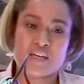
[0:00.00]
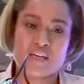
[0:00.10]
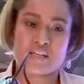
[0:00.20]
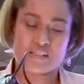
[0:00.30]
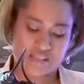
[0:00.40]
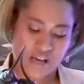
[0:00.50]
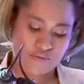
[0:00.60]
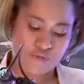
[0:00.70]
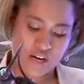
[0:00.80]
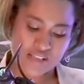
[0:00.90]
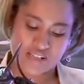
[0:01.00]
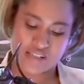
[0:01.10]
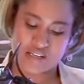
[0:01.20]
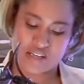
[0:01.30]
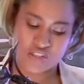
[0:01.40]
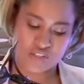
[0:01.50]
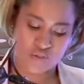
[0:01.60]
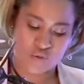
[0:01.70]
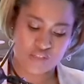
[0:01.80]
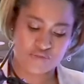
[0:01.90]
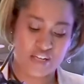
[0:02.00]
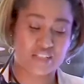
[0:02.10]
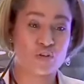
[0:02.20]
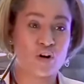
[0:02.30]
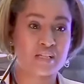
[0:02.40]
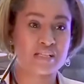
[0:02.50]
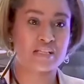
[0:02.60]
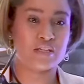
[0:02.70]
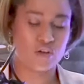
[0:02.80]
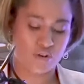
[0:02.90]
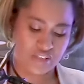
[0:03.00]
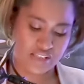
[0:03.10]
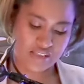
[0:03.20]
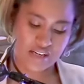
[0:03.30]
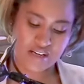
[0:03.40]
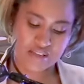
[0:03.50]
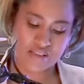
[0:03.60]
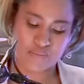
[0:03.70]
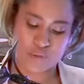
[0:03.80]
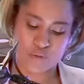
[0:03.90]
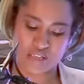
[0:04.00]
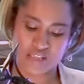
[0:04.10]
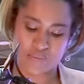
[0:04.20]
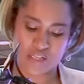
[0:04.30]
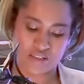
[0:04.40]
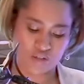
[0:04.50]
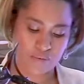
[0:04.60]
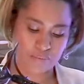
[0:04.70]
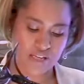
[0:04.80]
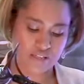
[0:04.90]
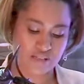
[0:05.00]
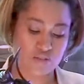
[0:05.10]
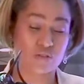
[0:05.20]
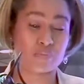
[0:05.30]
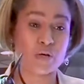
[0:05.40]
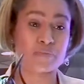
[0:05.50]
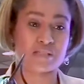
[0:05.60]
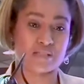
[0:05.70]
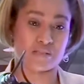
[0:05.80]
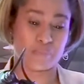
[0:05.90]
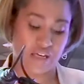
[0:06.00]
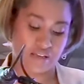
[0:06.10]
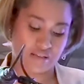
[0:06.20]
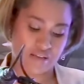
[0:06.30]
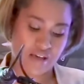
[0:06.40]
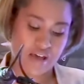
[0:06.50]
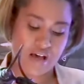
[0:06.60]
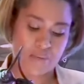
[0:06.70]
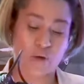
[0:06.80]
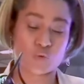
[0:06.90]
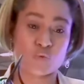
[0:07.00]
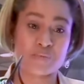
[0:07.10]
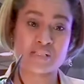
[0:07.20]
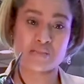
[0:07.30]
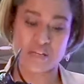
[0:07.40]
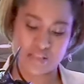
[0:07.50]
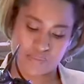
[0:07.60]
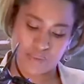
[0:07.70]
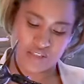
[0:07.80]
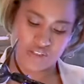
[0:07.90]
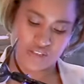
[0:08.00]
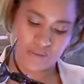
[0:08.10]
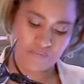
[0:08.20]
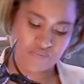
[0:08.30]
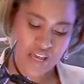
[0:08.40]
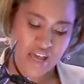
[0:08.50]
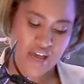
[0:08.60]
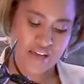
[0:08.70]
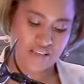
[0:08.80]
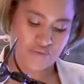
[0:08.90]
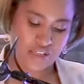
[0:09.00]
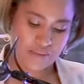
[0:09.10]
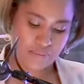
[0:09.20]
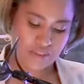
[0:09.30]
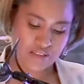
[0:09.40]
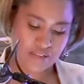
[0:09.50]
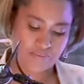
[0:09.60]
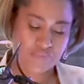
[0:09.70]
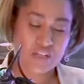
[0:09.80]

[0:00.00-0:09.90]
It is time for us as a nation to reflect honestly on the strides and progress made in comparison to the promises made about women's emancipation and development.